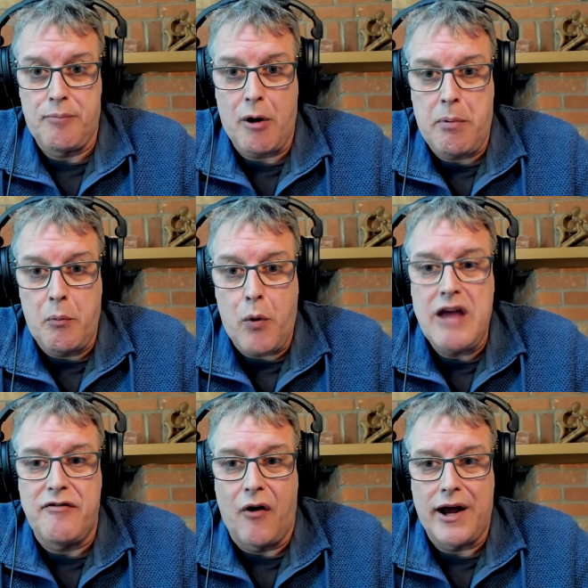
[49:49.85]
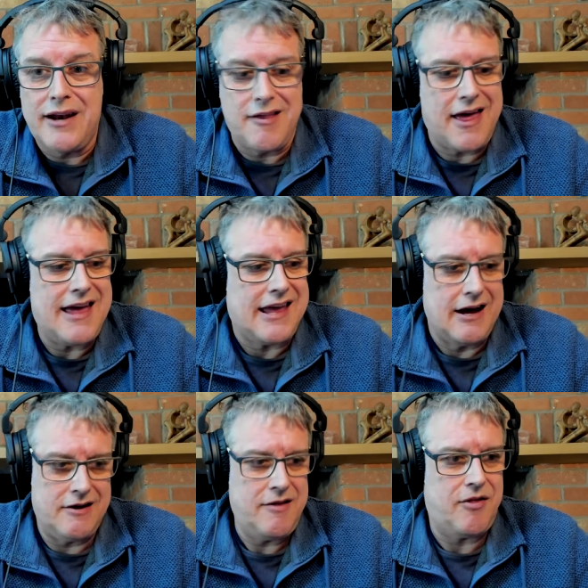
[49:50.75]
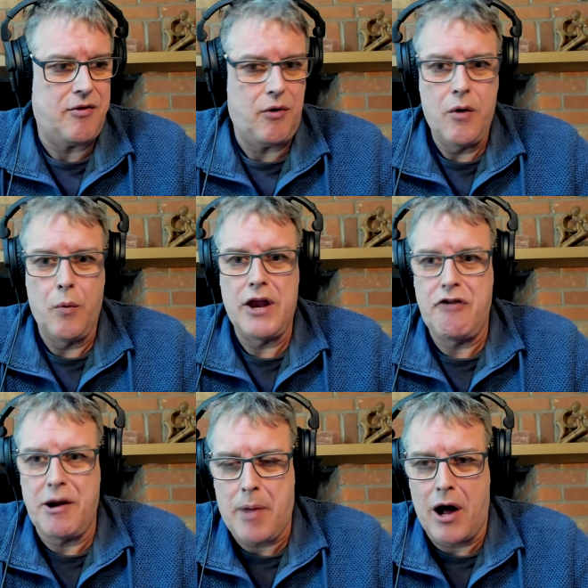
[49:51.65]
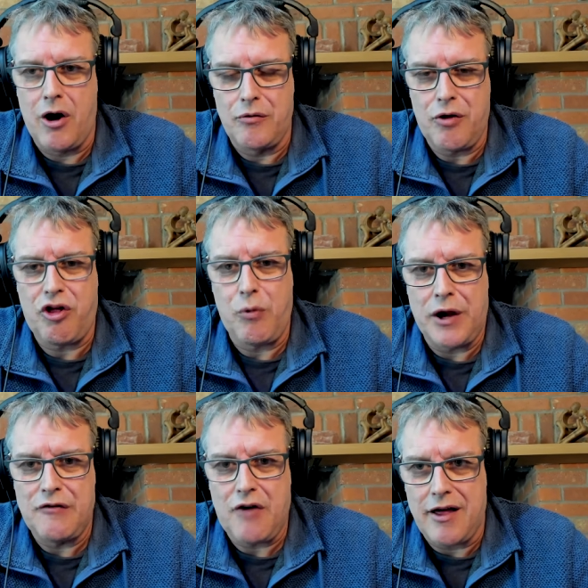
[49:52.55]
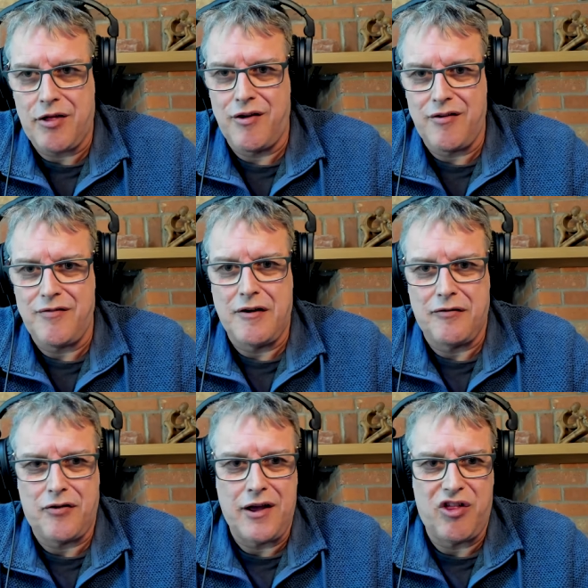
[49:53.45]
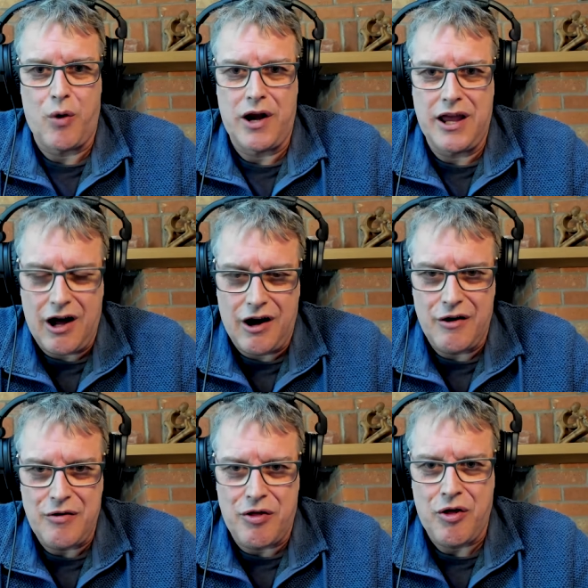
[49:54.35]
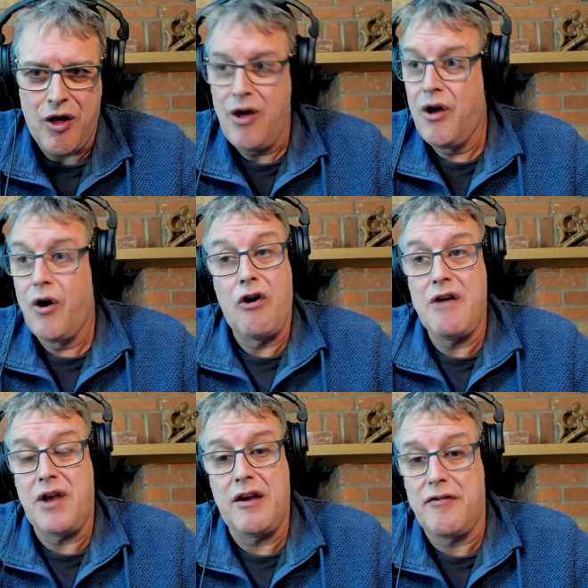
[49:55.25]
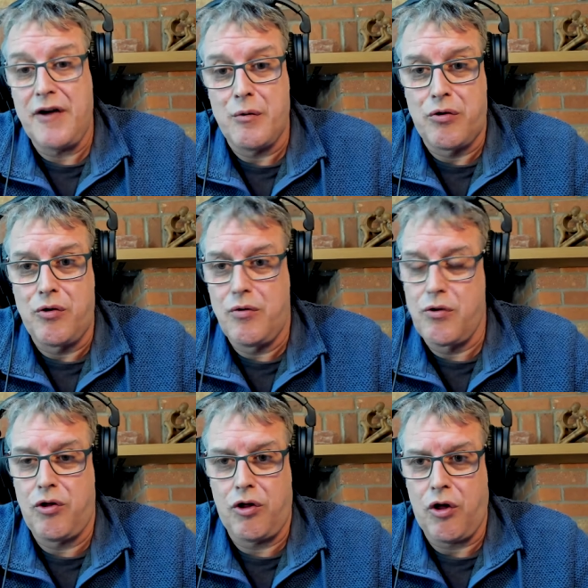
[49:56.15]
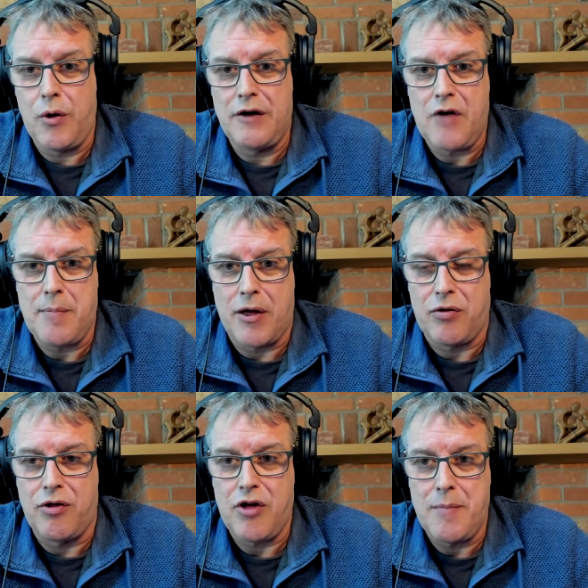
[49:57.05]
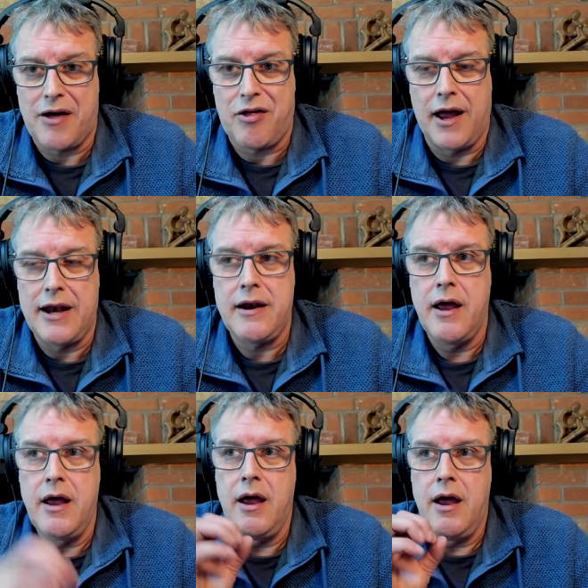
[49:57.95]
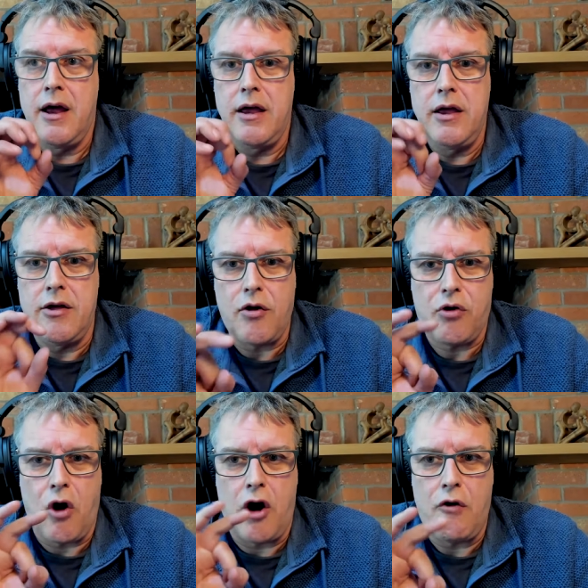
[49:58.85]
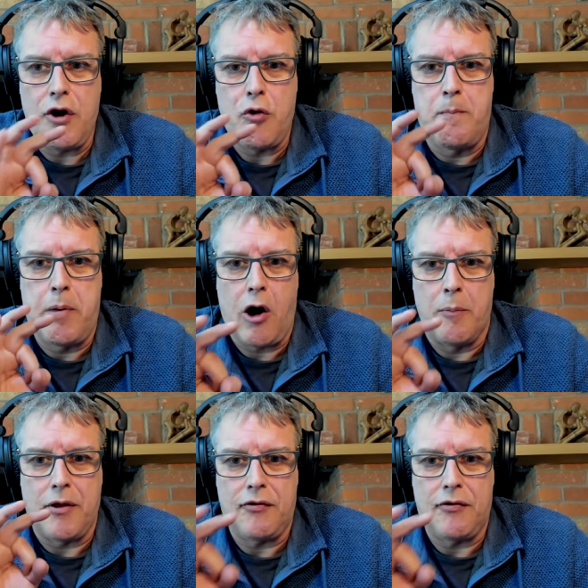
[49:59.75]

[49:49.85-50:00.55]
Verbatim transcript: The problem we find as air gunners when you're in a barn shooting rats at 15, 20 yards, or even in a field shooting rabbits to some extent, you just got an orange blob.